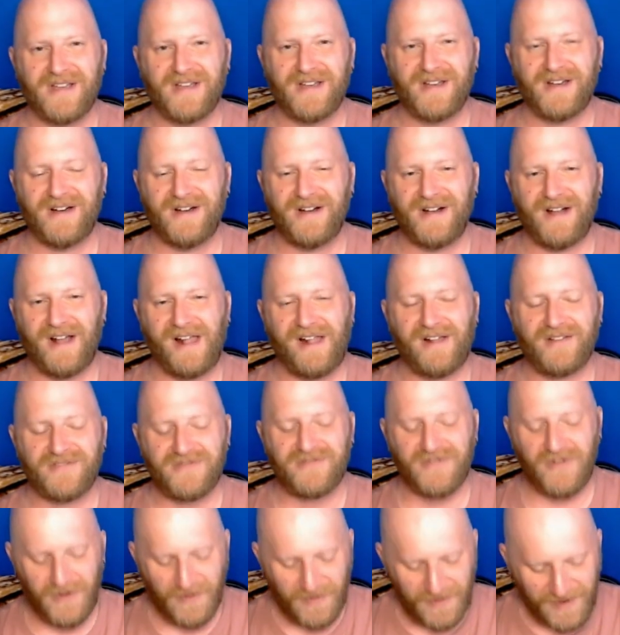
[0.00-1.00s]
As
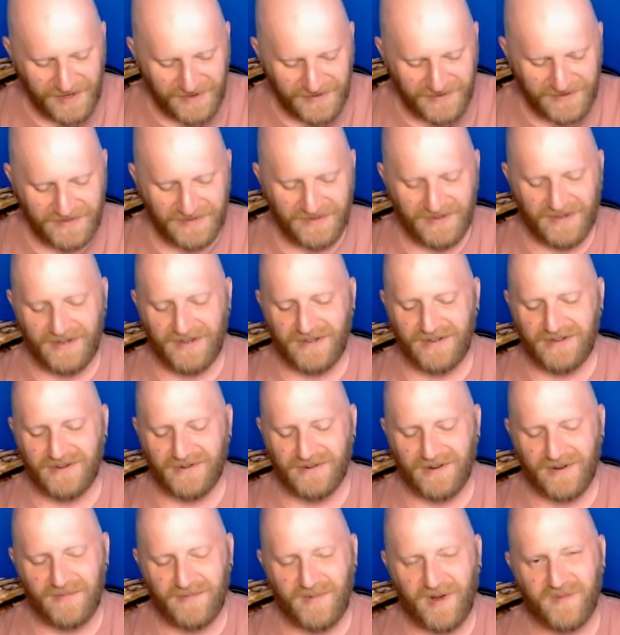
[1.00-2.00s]
always, you're
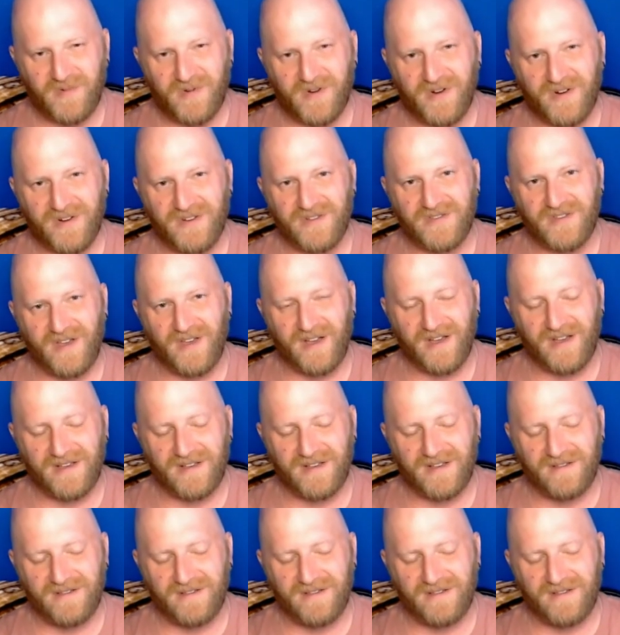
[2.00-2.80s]
in my prayers. I